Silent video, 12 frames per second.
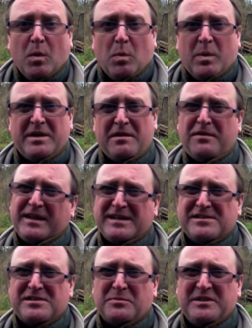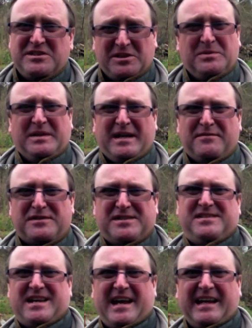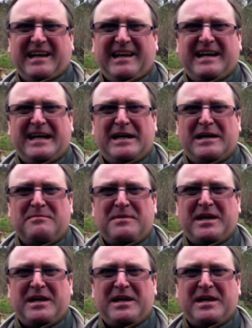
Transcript: One of the things that we do have to say um,